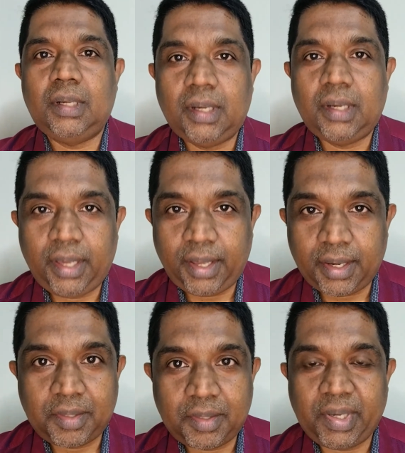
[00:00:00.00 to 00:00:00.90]
era, the
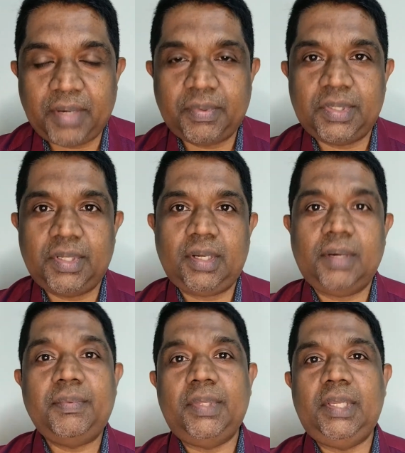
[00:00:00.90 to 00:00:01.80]
metaverse era, with
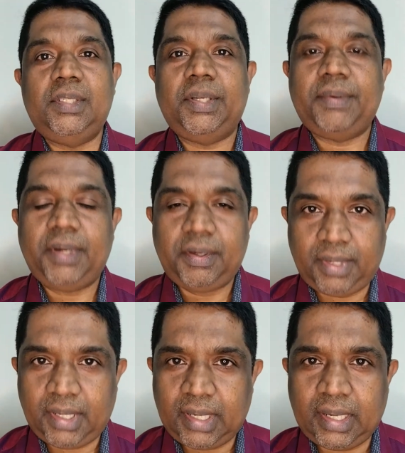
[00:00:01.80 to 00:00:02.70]
the generative
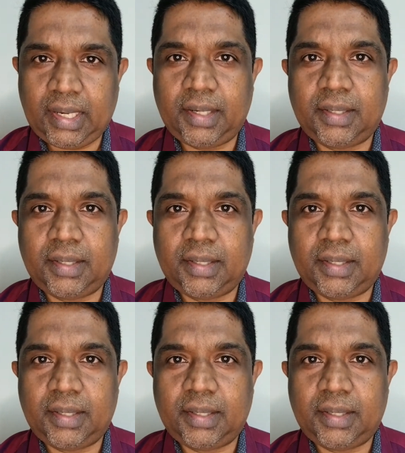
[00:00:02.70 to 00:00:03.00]
AI era,